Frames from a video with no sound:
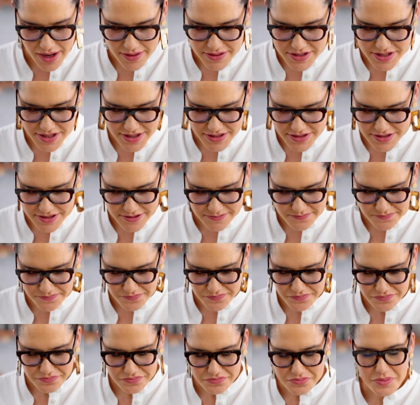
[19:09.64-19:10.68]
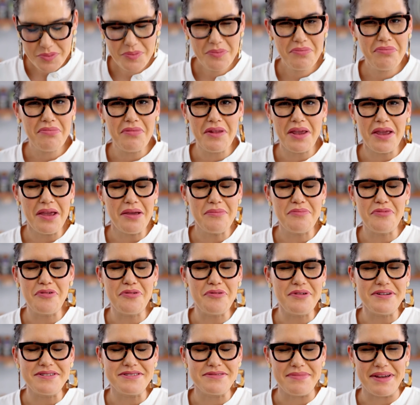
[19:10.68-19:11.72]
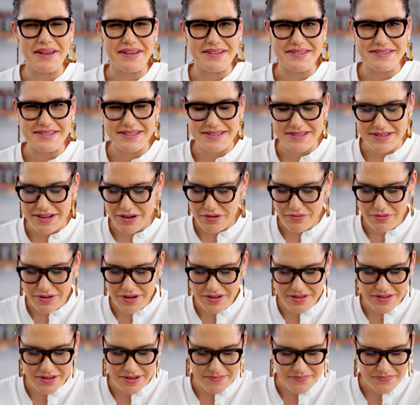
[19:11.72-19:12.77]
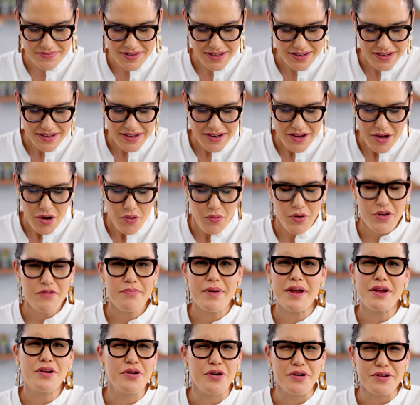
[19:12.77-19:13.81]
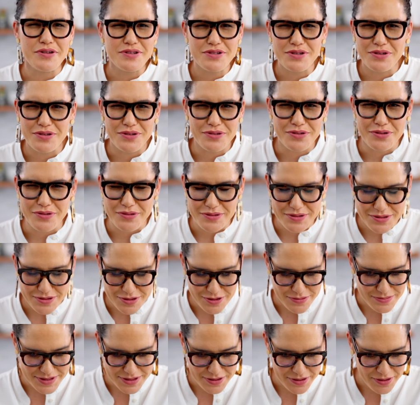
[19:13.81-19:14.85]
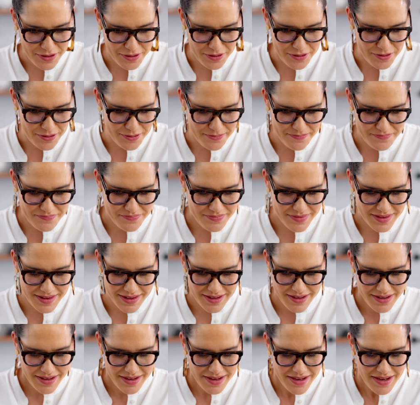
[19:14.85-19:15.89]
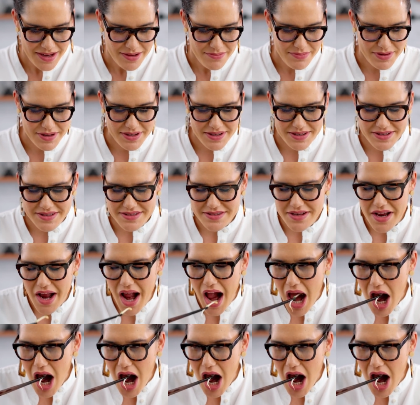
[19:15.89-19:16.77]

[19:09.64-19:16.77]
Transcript: I just am always amazed. It's like one of my go-to noodle soups at home, because